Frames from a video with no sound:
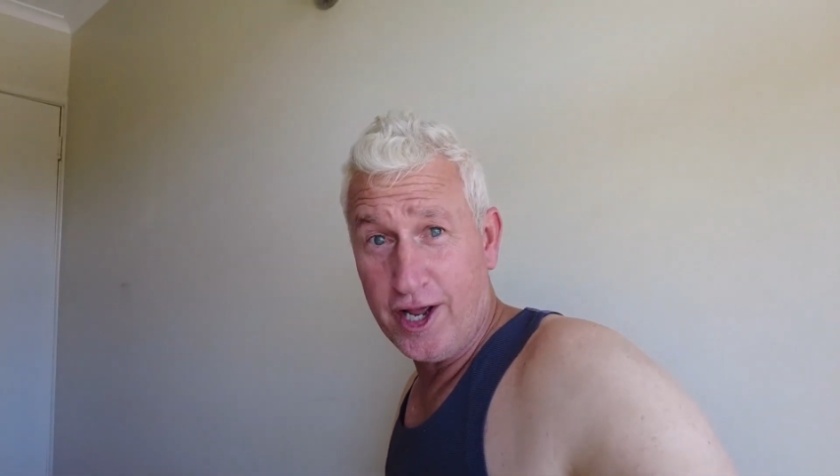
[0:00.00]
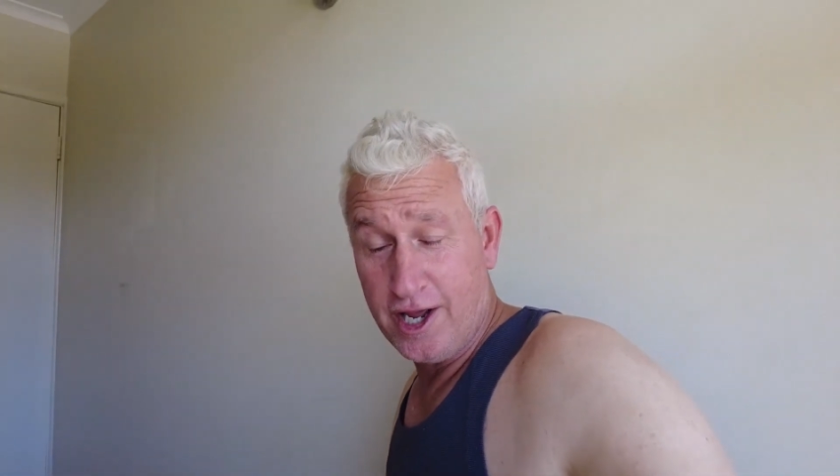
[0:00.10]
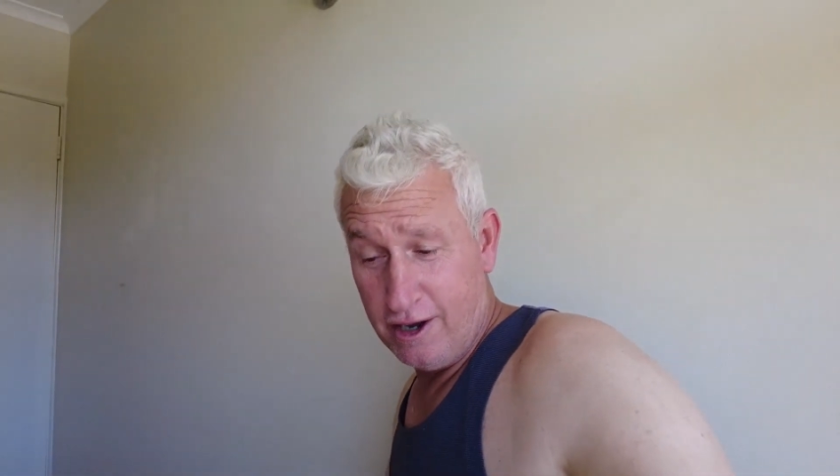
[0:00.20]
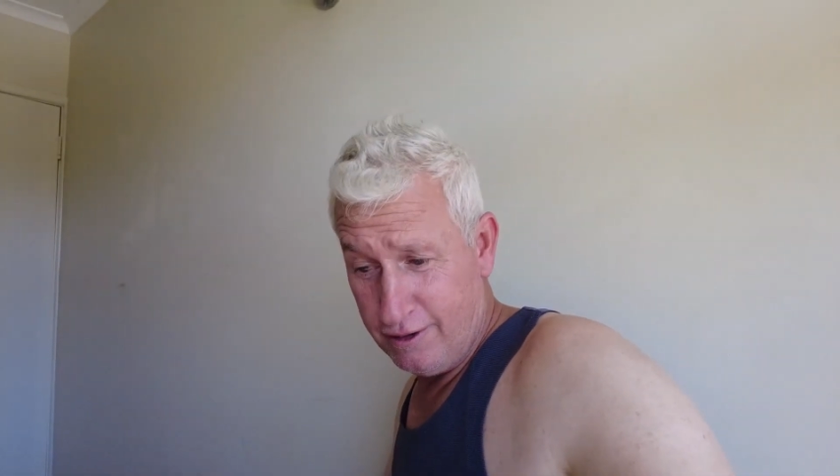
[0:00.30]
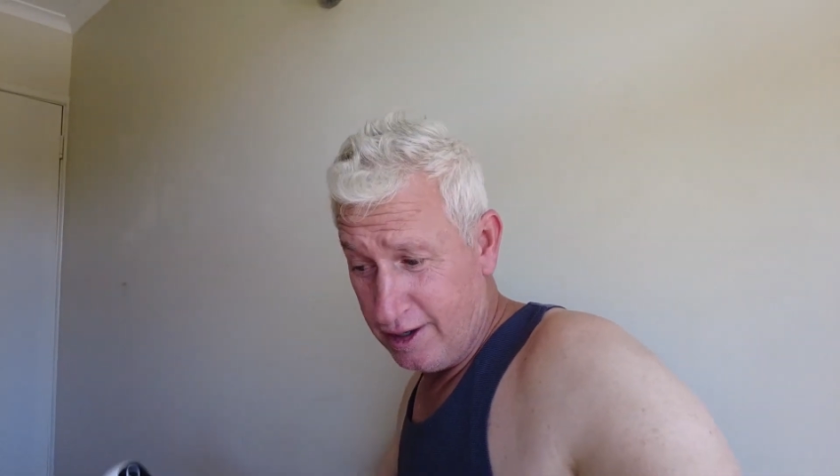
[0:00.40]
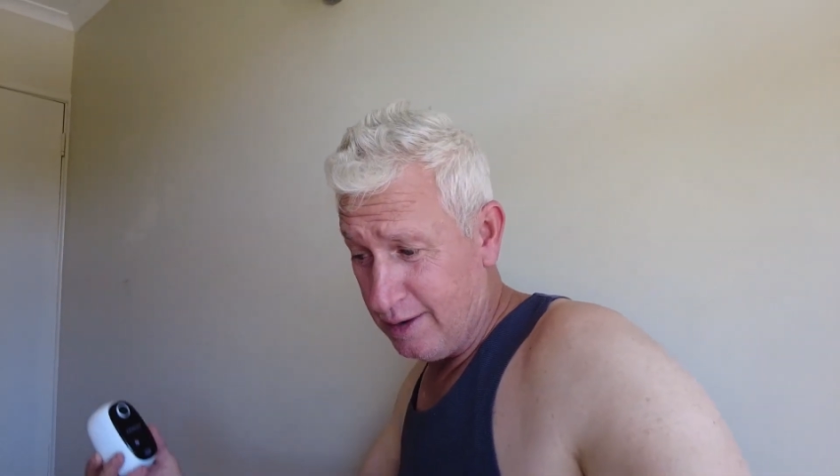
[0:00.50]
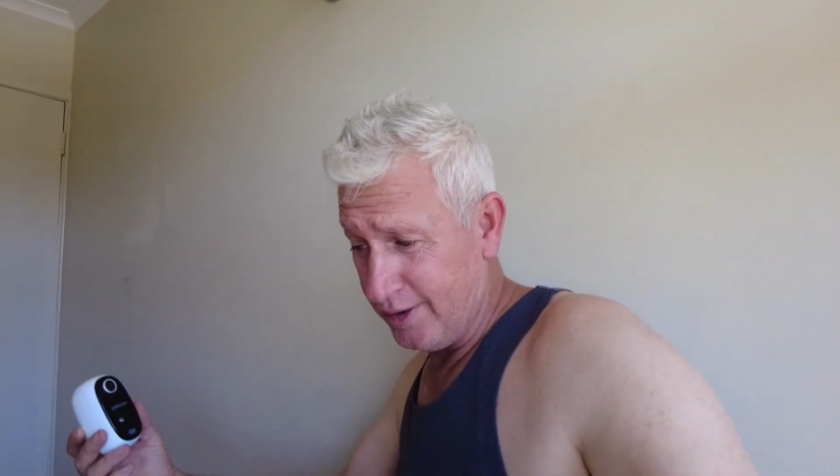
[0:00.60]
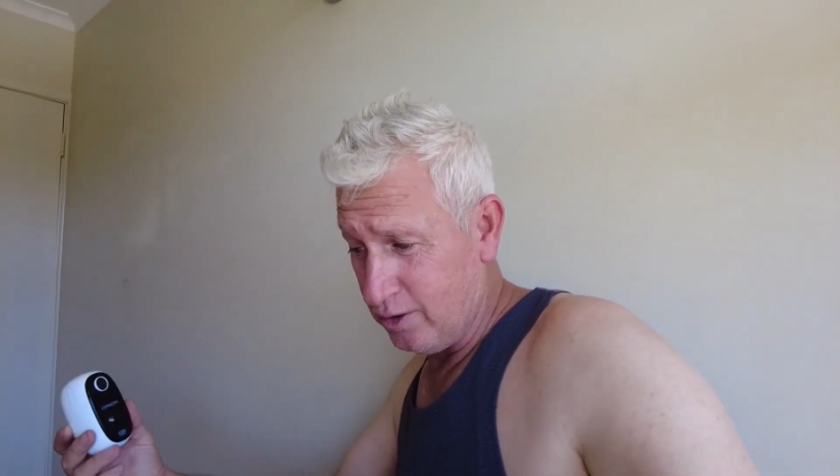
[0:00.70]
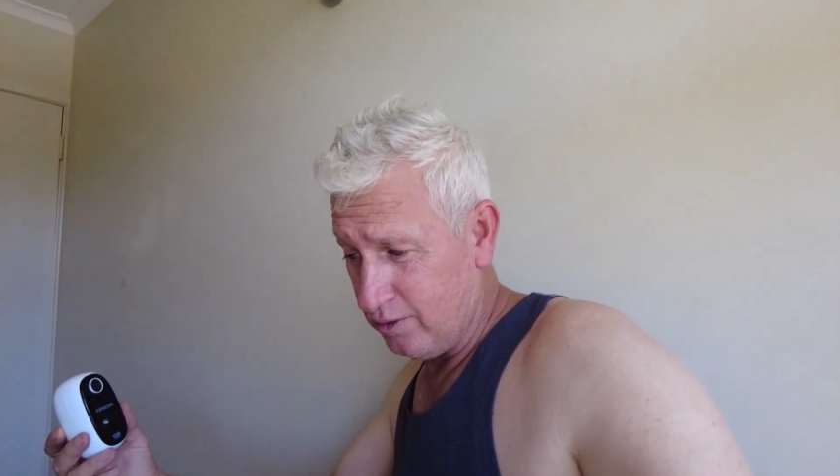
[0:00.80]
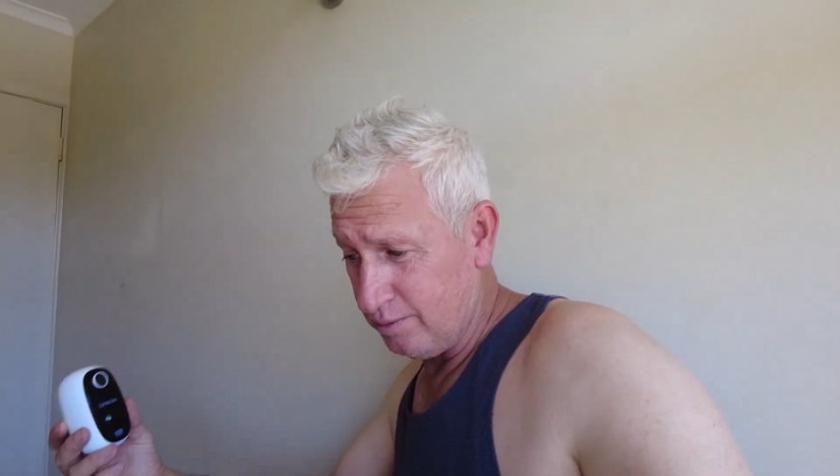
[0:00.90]
code
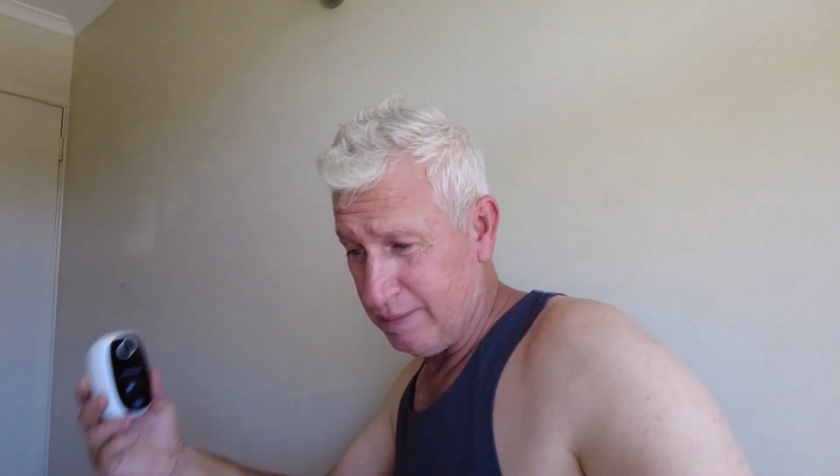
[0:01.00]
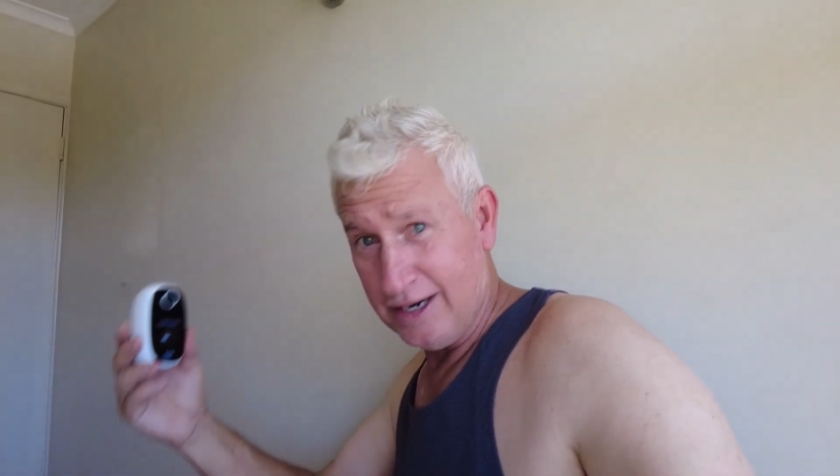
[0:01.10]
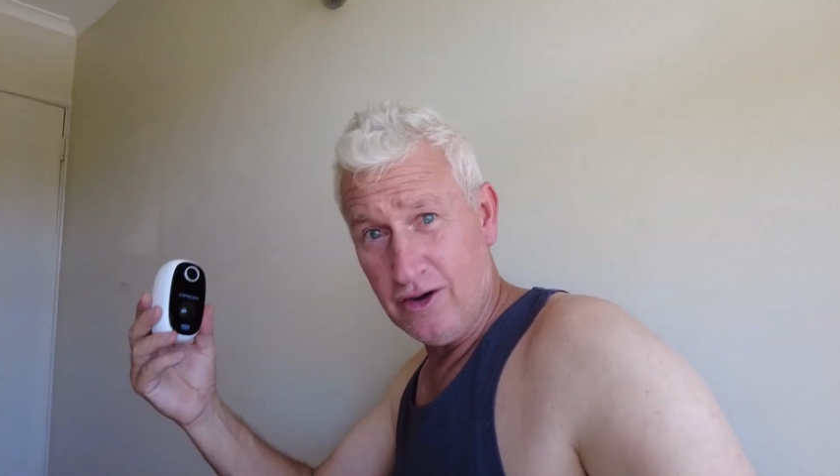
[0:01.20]
going on, but